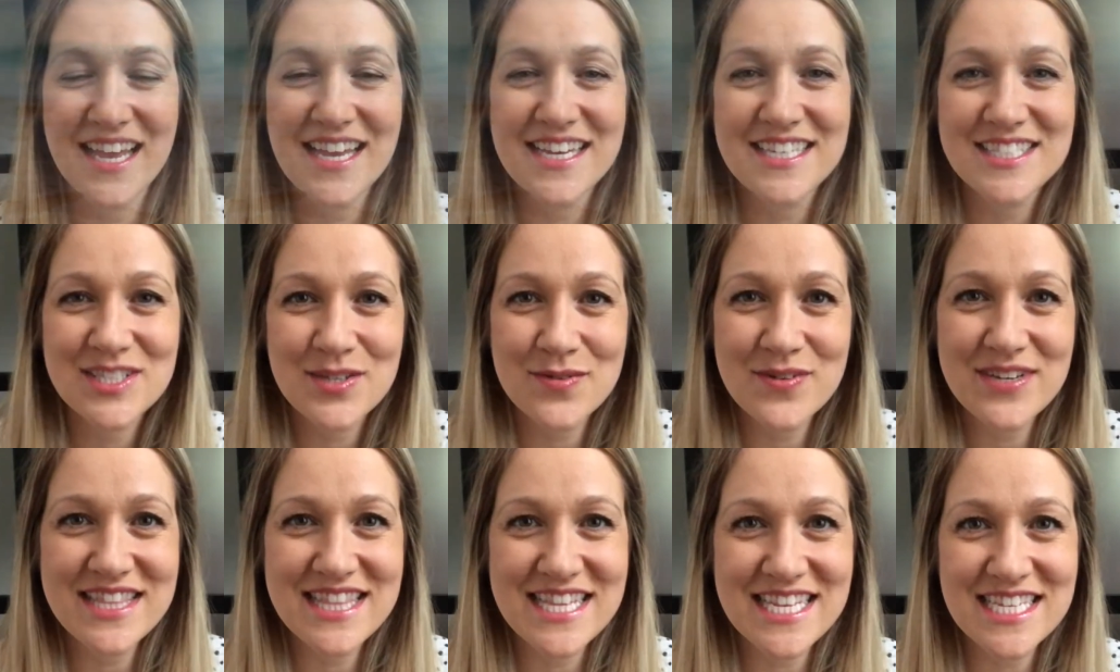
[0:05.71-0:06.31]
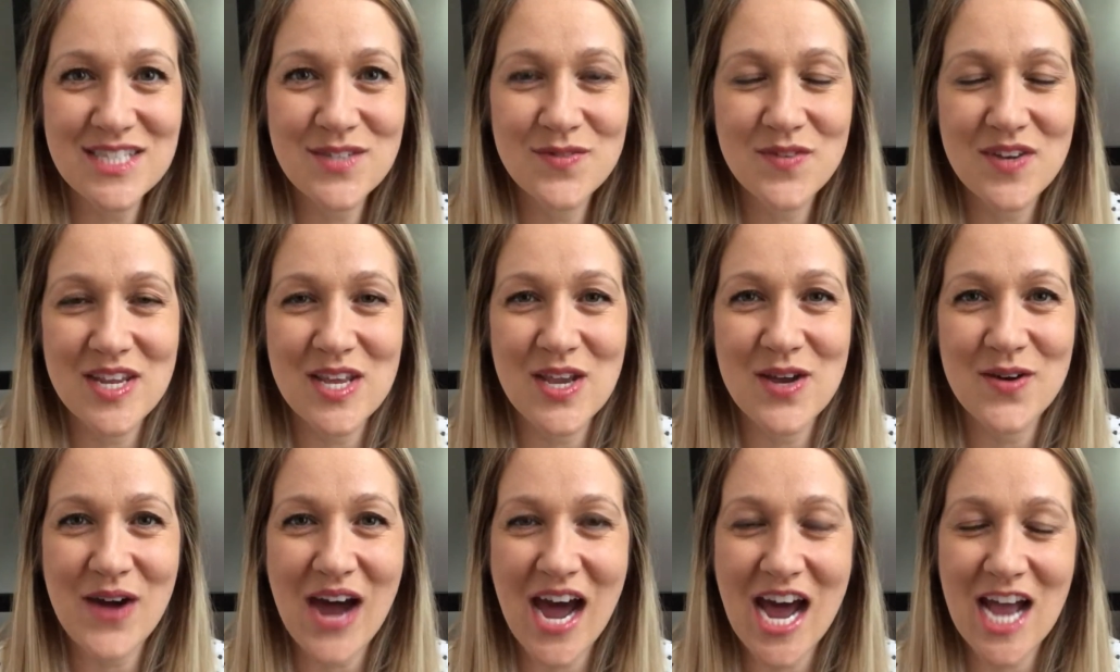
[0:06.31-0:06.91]
So in this
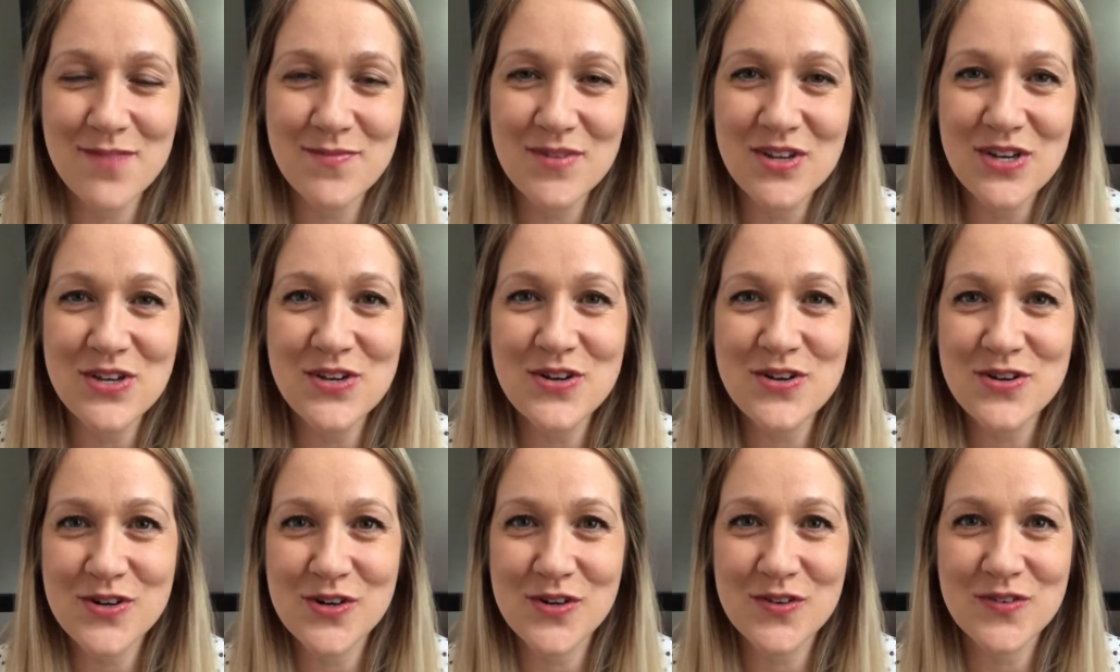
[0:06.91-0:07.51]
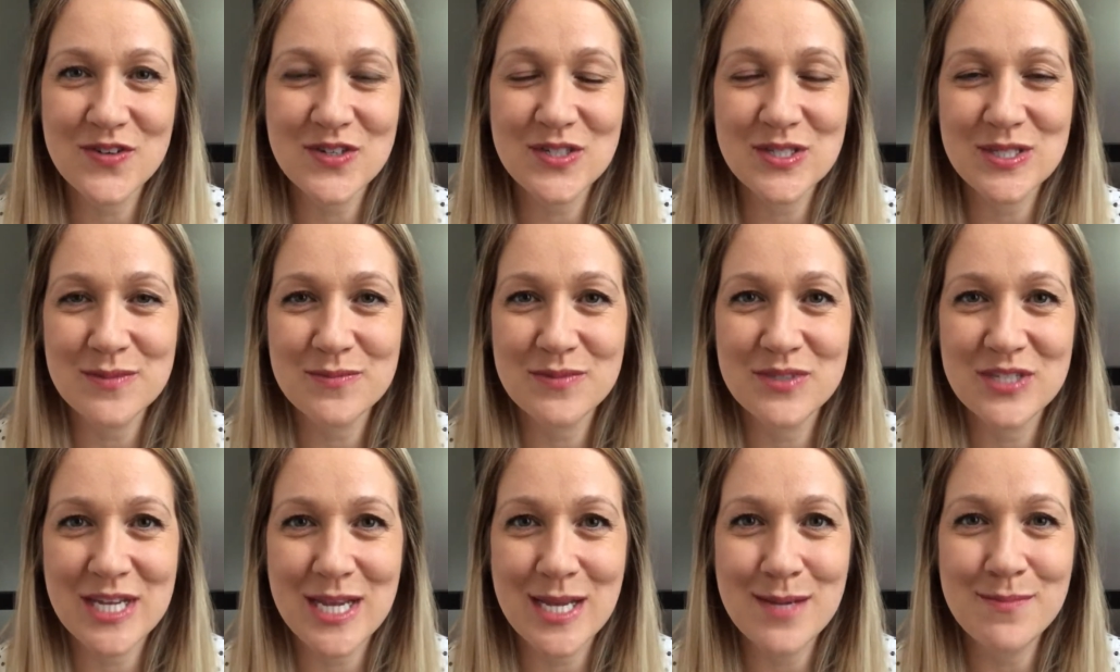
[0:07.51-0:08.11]
video, I'm going to go over some
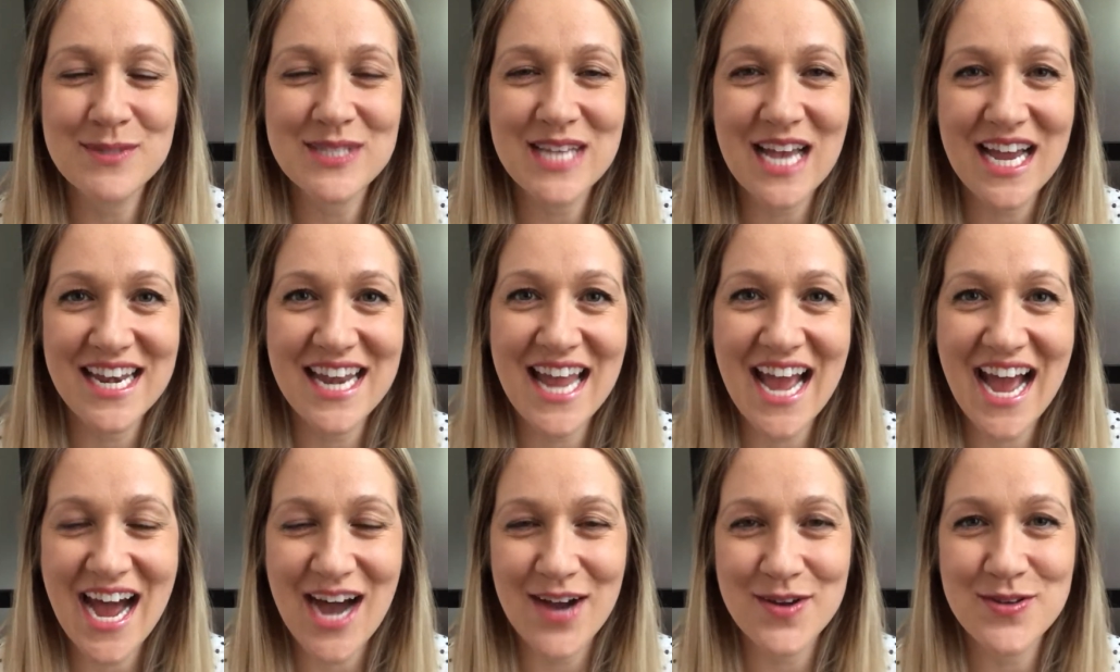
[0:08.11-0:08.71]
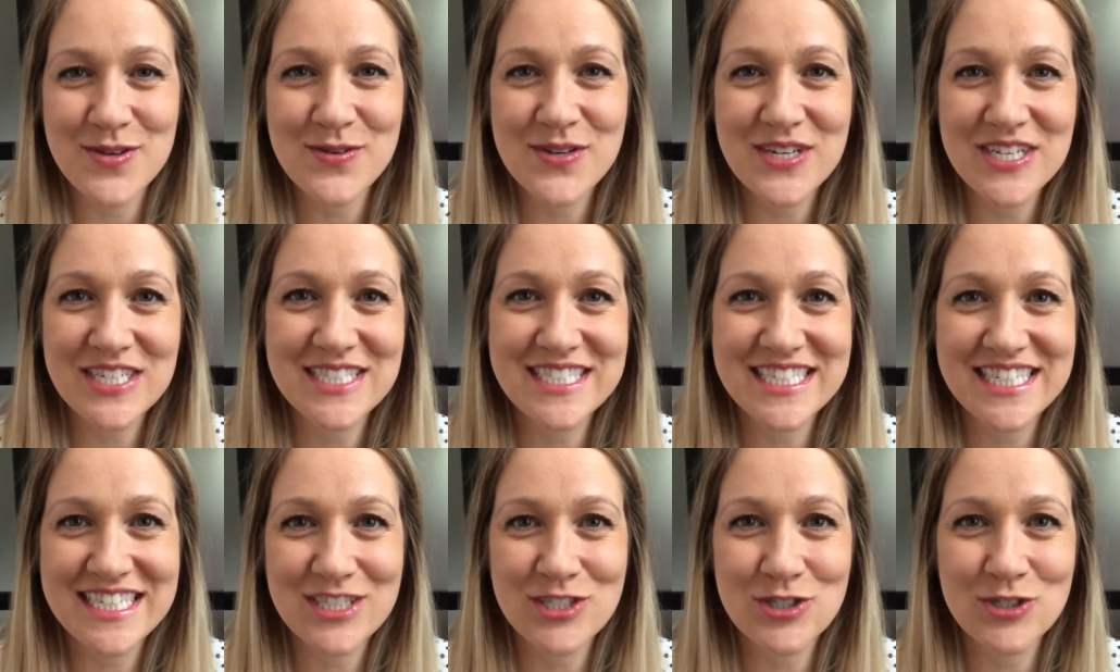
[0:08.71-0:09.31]
tips on how you can
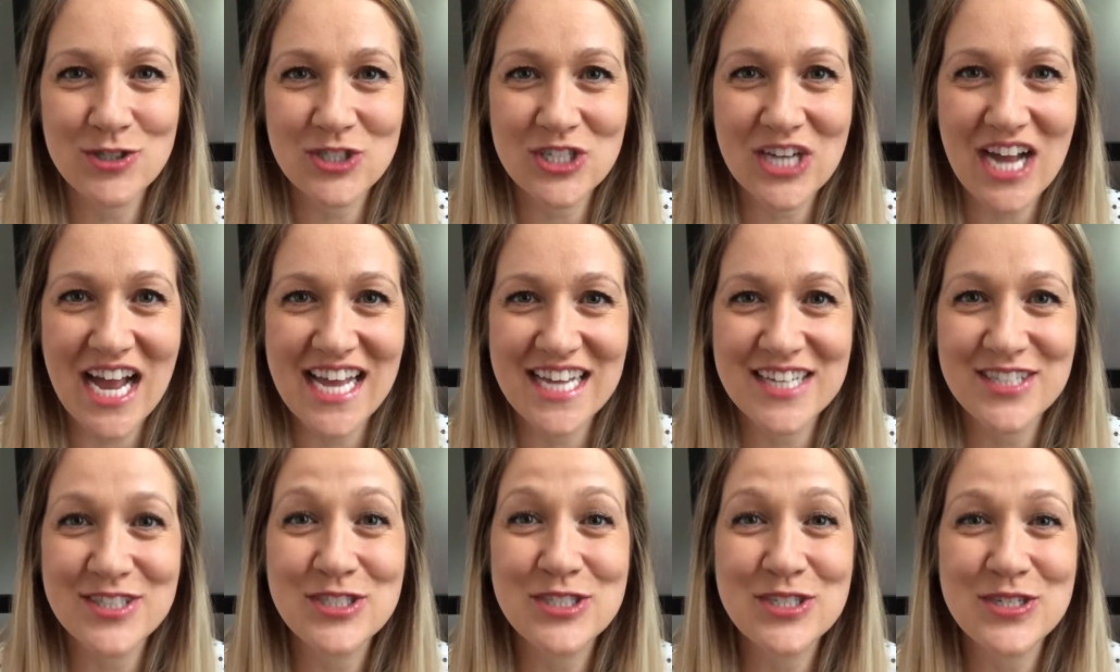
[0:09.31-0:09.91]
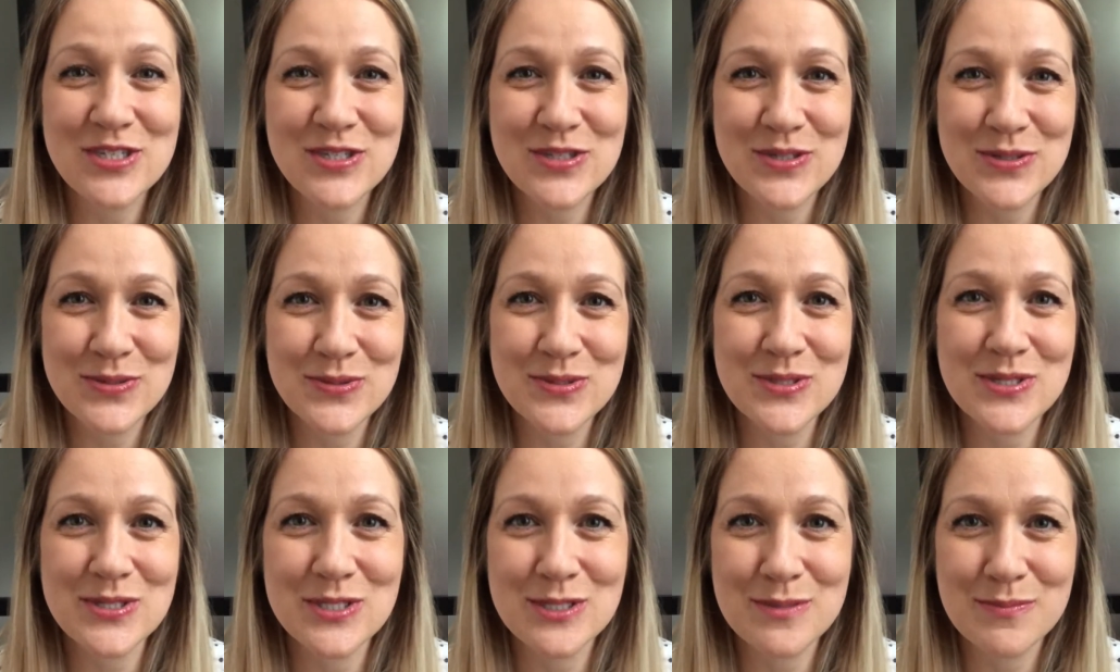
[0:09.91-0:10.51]
teach your child to use
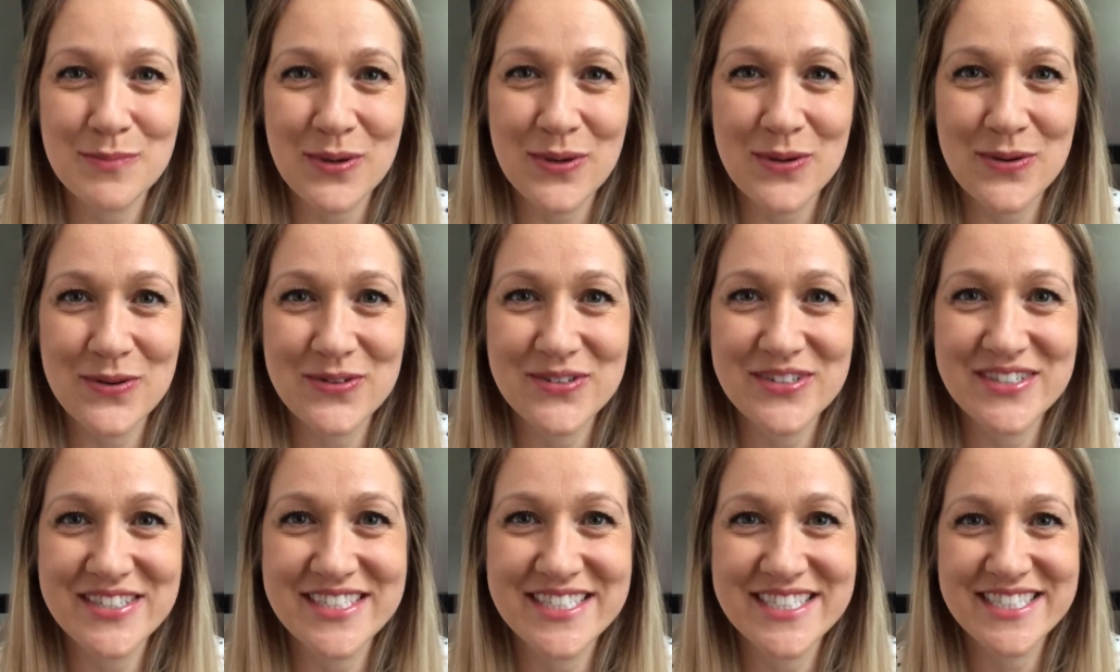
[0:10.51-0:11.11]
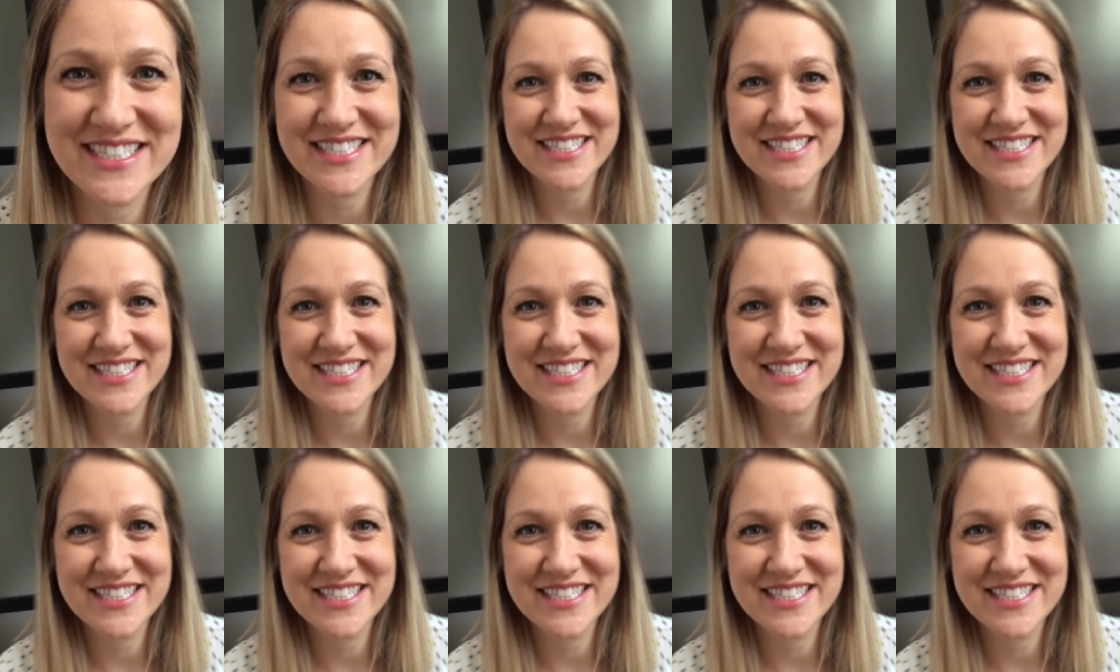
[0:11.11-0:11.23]
a spoon.